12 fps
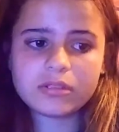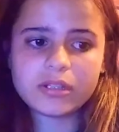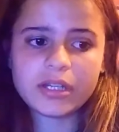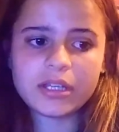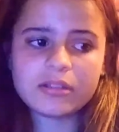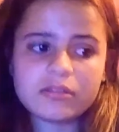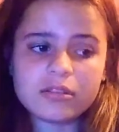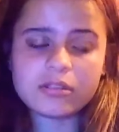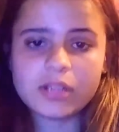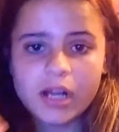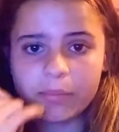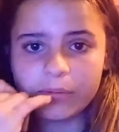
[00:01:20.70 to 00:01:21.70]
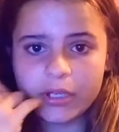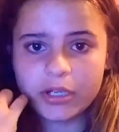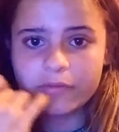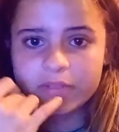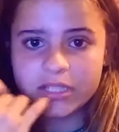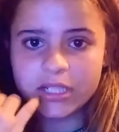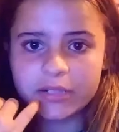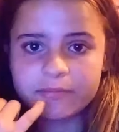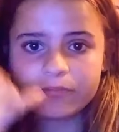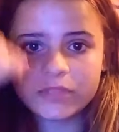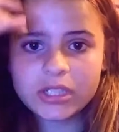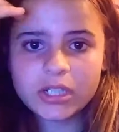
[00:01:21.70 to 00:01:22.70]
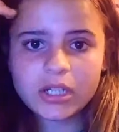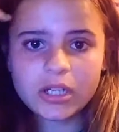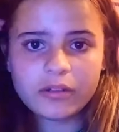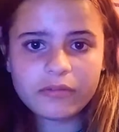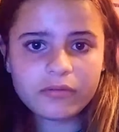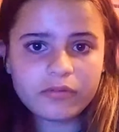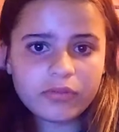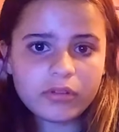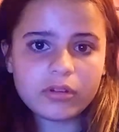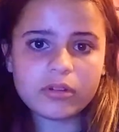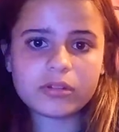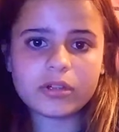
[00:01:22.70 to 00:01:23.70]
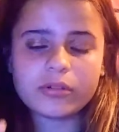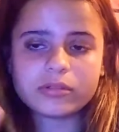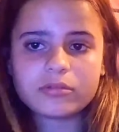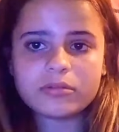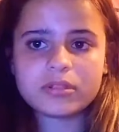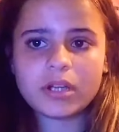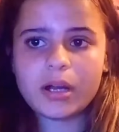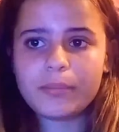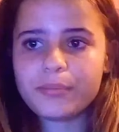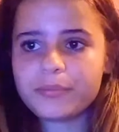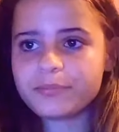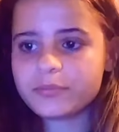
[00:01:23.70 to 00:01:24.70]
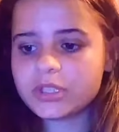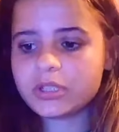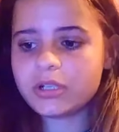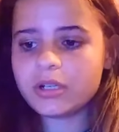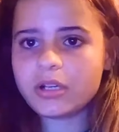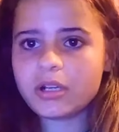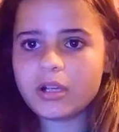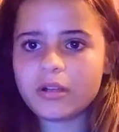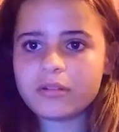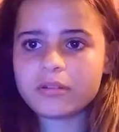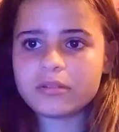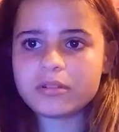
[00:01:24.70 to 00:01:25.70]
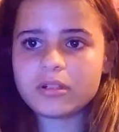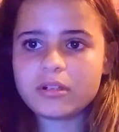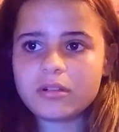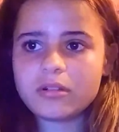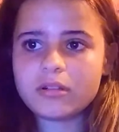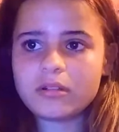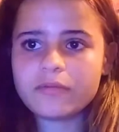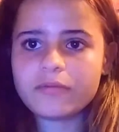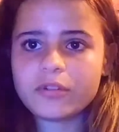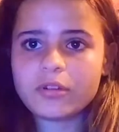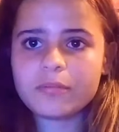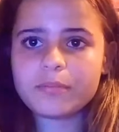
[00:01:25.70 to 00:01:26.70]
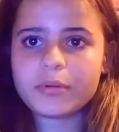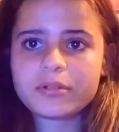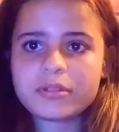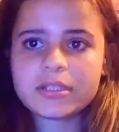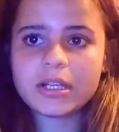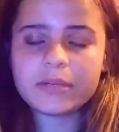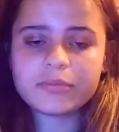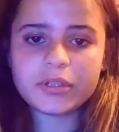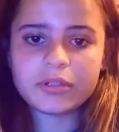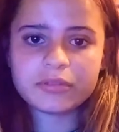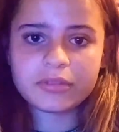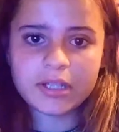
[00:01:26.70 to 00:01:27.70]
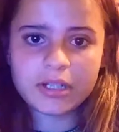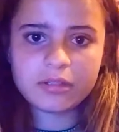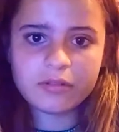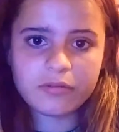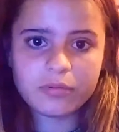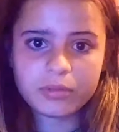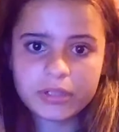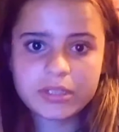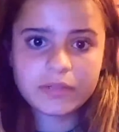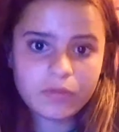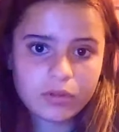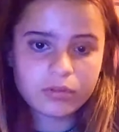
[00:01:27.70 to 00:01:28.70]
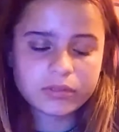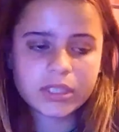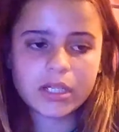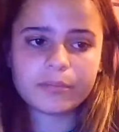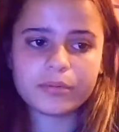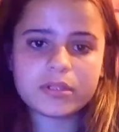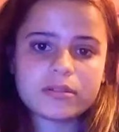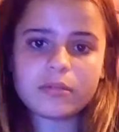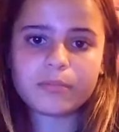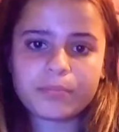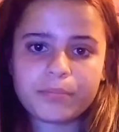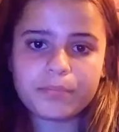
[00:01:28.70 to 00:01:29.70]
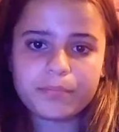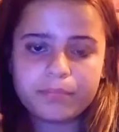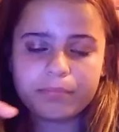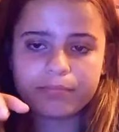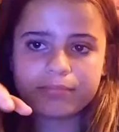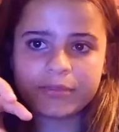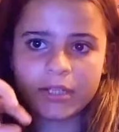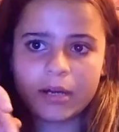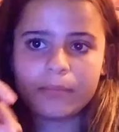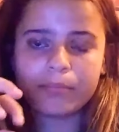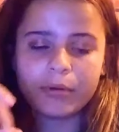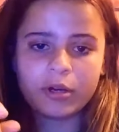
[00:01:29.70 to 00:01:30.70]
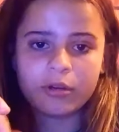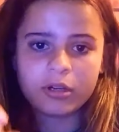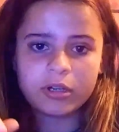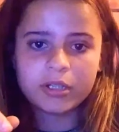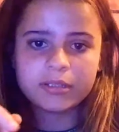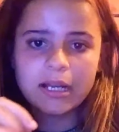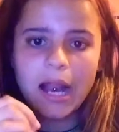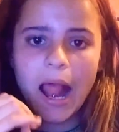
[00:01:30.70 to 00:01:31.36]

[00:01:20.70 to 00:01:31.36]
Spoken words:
hit the top layer of skin for going through the top. And for both the times, I also had a really difficult time putting the top ball on,